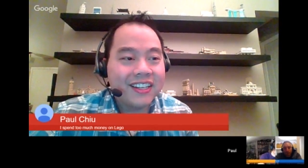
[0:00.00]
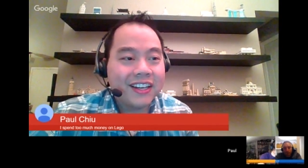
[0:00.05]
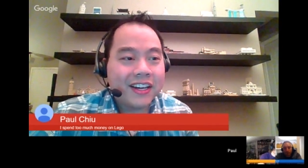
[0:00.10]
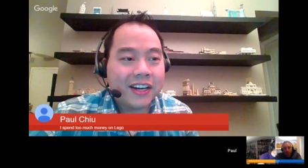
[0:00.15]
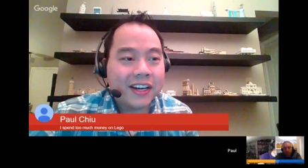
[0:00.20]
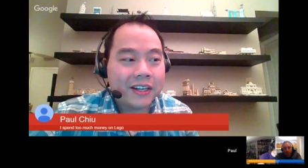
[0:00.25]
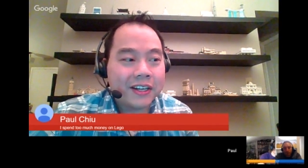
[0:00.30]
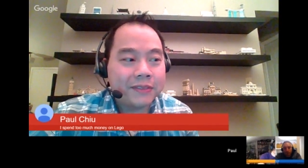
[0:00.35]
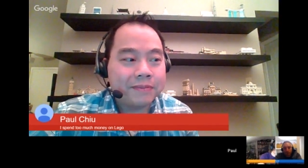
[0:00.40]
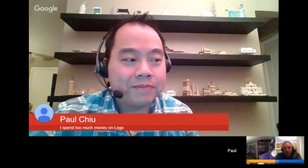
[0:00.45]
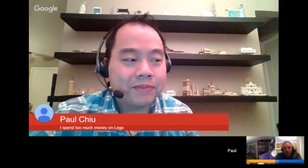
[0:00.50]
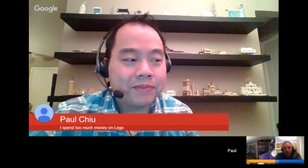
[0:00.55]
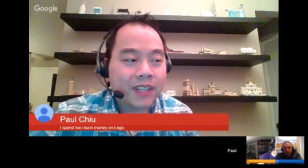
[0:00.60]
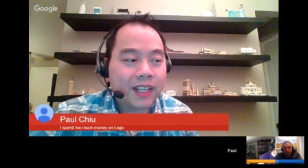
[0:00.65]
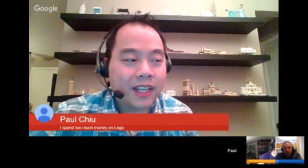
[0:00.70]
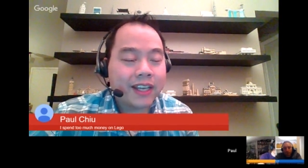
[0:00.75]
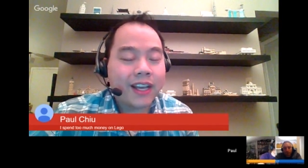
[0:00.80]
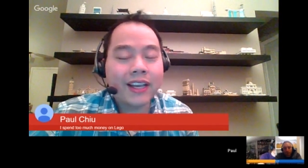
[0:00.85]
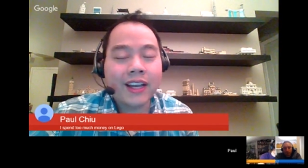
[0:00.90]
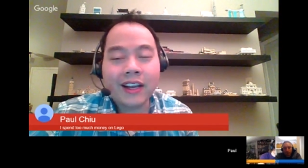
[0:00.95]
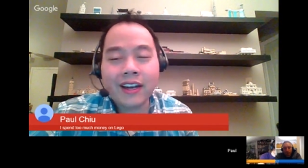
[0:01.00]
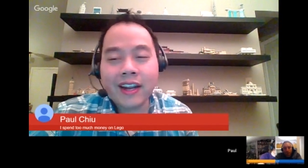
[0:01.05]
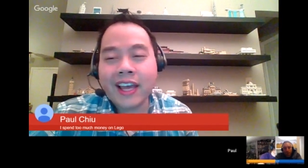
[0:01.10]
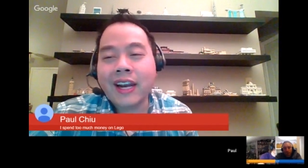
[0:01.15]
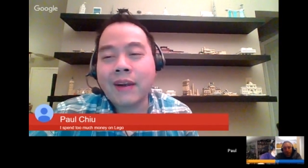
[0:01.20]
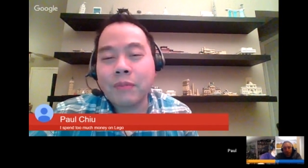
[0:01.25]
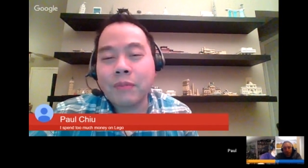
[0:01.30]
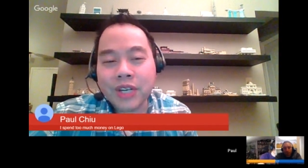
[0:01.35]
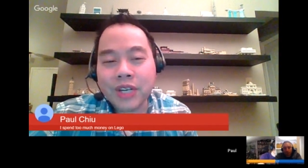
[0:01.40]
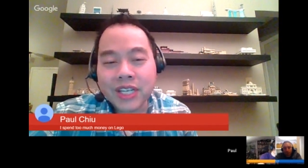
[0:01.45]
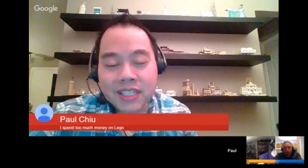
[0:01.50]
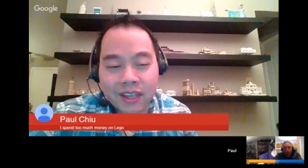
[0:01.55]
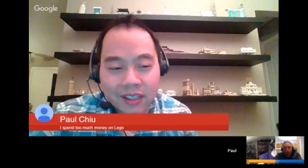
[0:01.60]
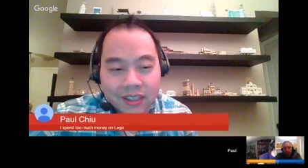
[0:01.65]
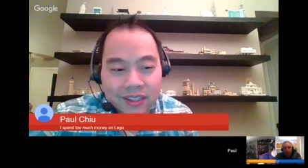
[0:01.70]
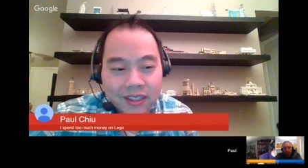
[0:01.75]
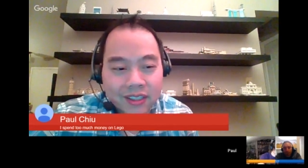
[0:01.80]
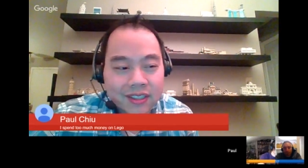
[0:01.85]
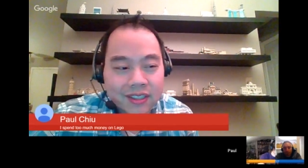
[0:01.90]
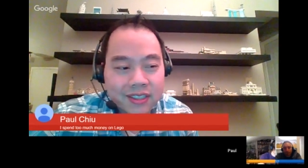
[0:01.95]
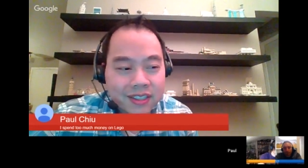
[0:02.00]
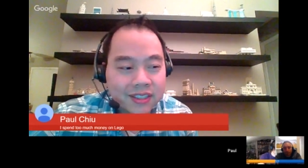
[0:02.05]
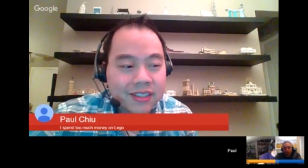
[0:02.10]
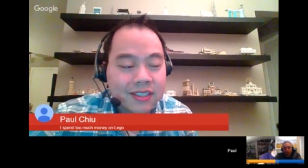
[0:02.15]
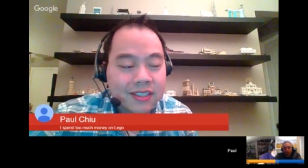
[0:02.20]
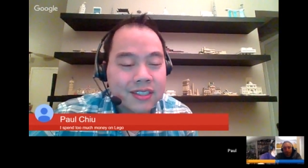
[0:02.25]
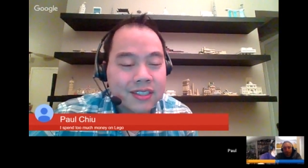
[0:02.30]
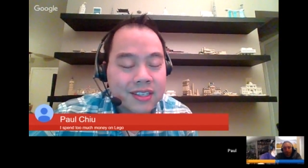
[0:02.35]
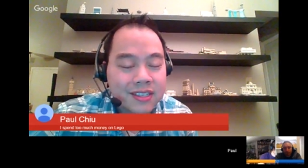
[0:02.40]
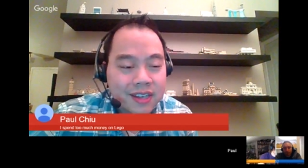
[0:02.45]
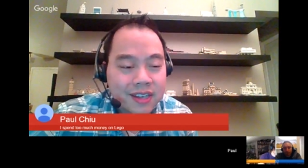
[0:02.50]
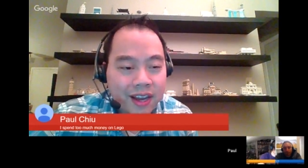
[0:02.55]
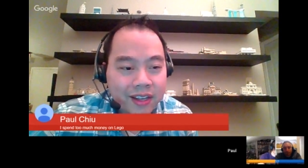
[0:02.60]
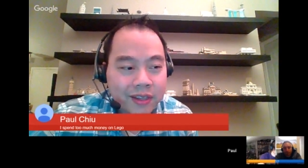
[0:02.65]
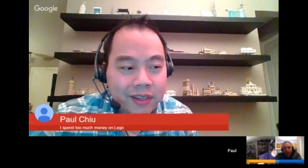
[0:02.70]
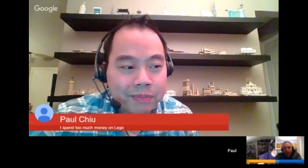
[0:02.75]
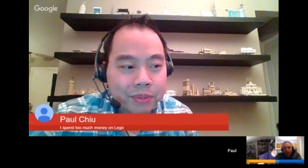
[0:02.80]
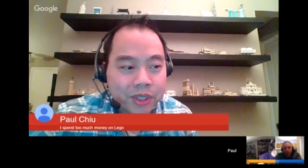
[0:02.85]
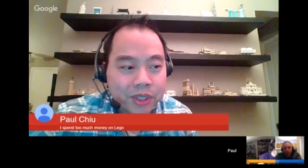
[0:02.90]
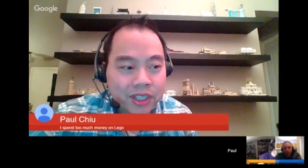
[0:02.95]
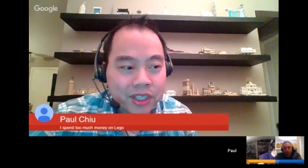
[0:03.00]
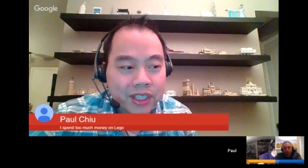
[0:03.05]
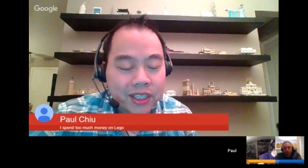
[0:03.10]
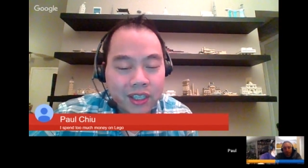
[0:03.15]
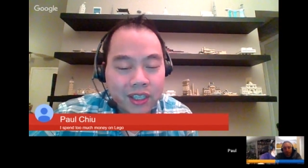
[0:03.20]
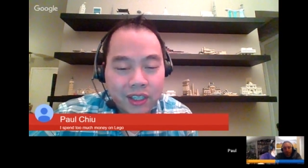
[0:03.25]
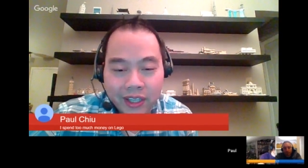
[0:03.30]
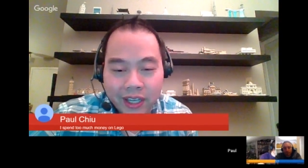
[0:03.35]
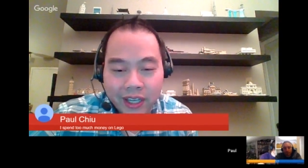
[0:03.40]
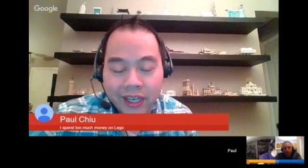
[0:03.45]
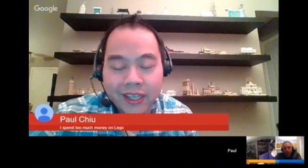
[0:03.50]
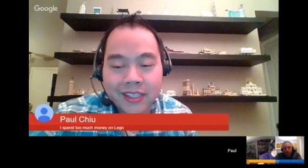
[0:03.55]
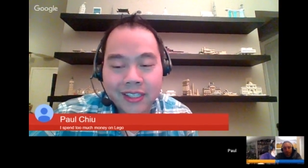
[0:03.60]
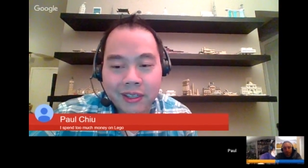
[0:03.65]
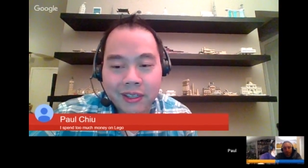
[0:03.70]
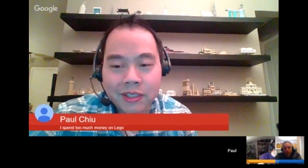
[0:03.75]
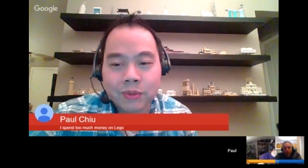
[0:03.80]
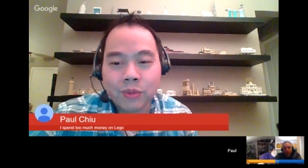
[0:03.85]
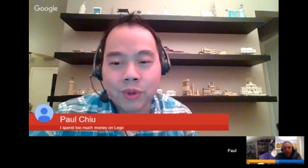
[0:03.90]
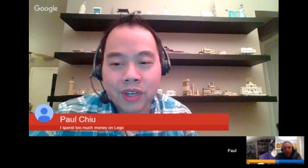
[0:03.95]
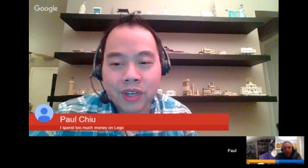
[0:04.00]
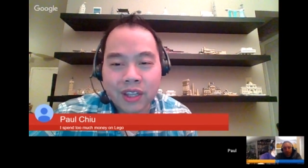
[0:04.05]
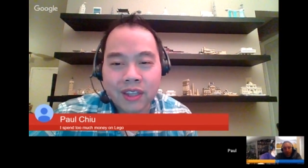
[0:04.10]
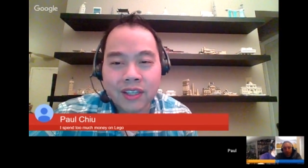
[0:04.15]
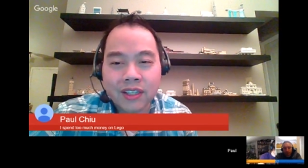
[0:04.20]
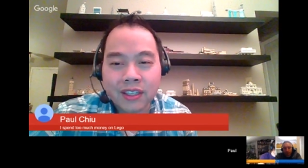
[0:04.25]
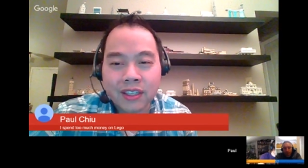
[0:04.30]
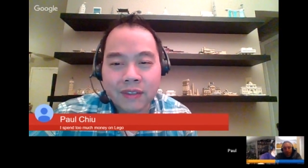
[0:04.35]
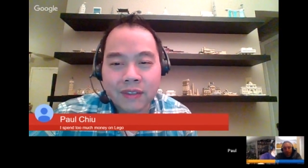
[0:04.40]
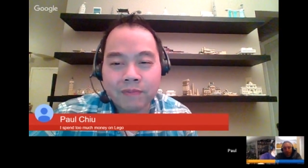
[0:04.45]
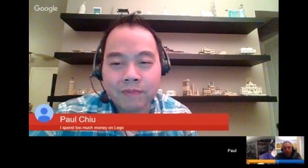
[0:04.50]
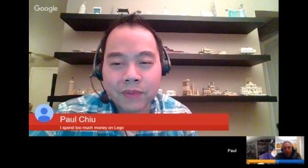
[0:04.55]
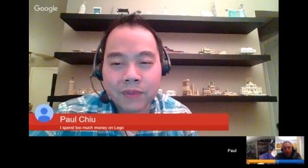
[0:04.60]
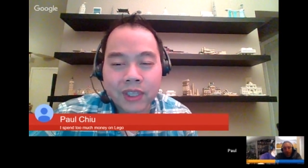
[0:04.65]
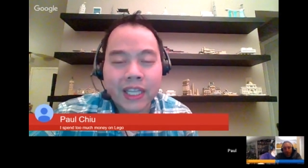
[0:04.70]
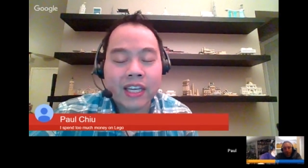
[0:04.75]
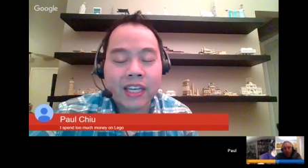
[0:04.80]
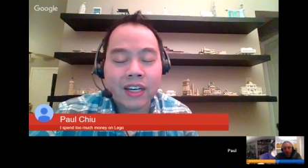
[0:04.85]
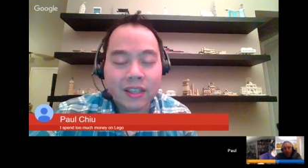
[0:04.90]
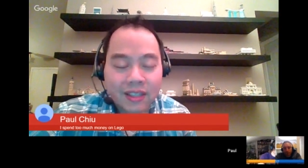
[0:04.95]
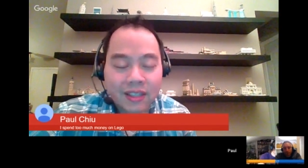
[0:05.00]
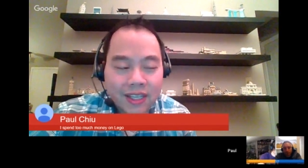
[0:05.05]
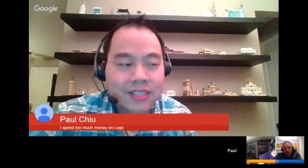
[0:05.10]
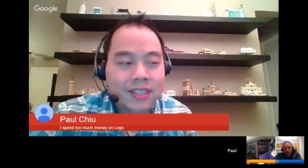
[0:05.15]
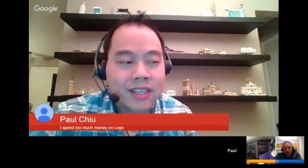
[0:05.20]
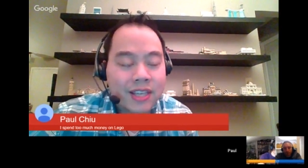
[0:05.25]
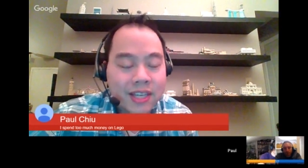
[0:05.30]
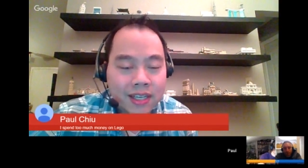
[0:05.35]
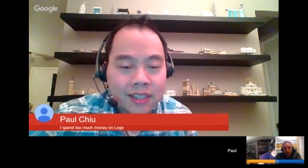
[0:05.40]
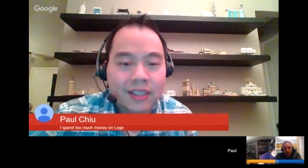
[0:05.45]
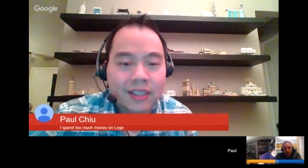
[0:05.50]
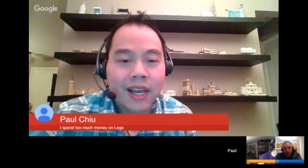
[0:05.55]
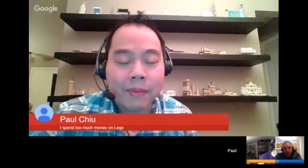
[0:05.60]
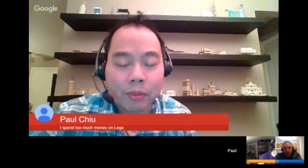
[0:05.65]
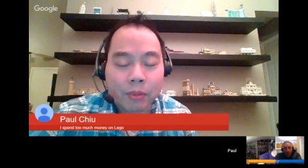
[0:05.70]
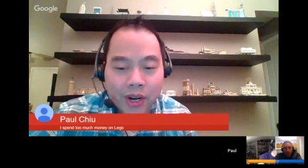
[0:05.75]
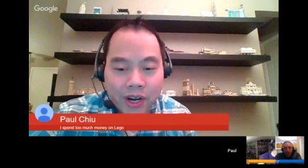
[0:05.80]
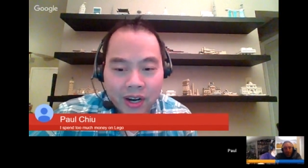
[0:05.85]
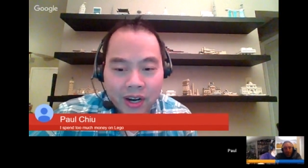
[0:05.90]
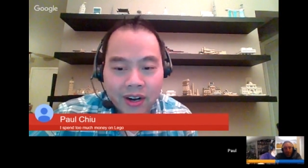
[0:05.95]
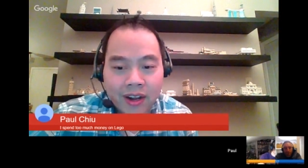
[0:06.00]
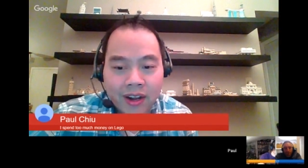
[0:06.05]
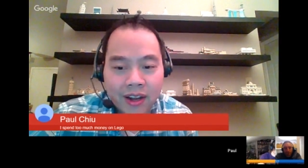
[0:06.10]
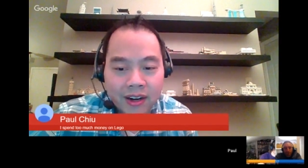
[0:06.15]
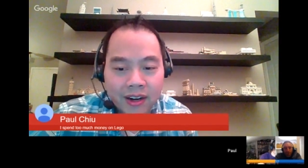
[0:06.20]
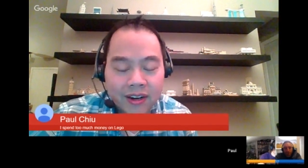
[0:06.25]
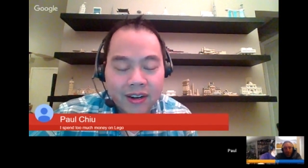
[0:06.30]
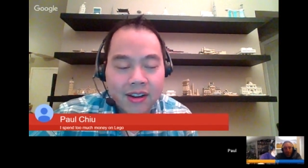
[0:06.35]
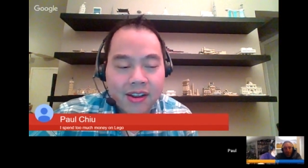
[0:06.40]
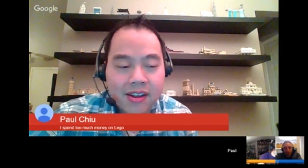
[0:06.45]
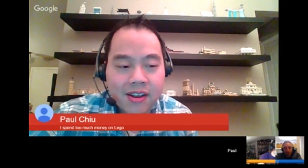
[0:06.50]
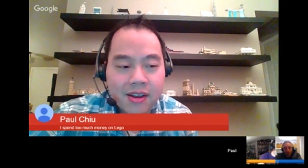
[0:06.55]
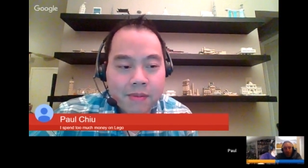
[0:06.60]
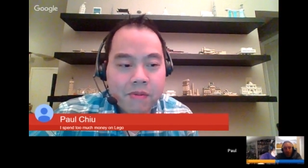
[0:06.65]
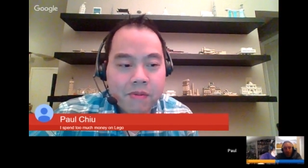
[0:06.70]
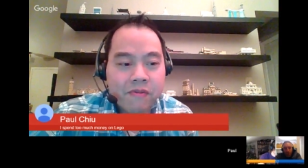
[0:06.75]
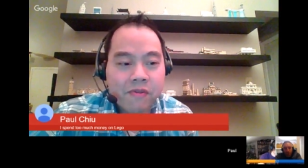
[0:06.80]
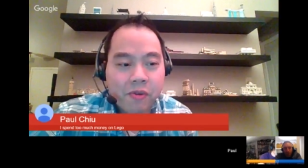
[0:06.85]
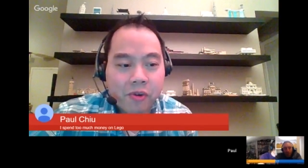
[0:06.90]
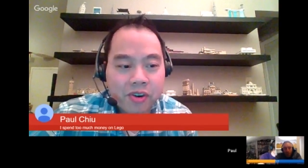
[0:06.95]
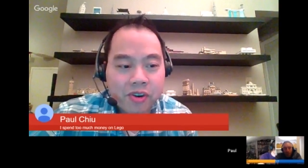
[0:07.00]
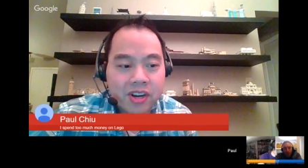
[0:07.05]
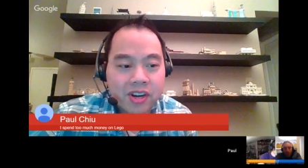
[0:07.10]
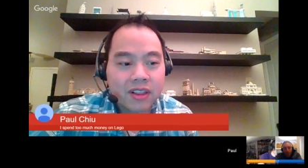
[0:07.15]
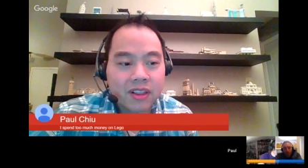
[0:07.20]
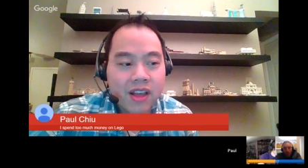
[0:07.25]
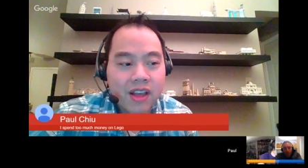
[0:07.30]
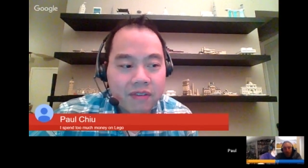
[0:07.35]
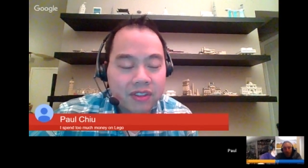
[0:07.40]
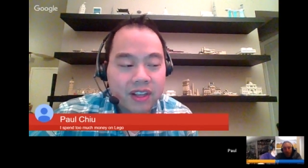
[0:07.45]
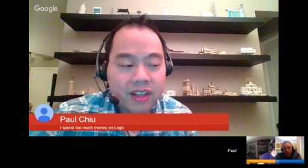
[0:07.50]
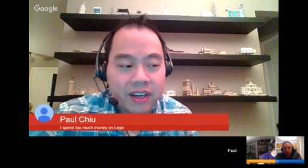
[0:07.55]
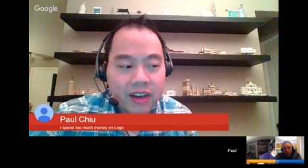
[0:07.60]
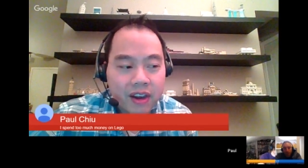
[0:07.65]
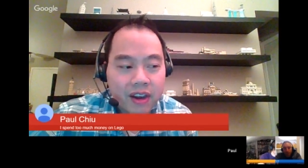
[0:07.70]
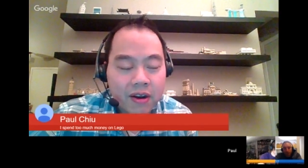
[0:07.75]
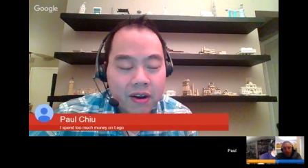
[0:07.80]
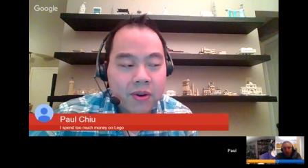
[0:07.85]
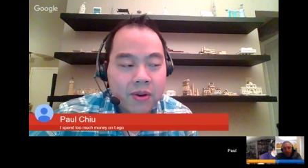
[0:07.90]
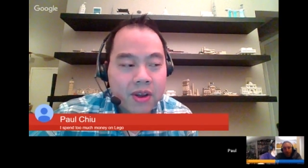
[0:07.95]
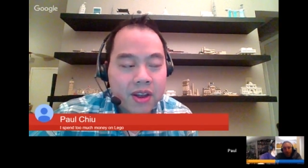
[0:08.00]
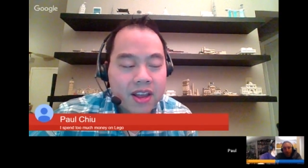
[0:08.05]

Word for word: Um, like I got Adam Reed Tucker to to sign the book and all that because that was one of the later things that he collaborated on before he left Lego,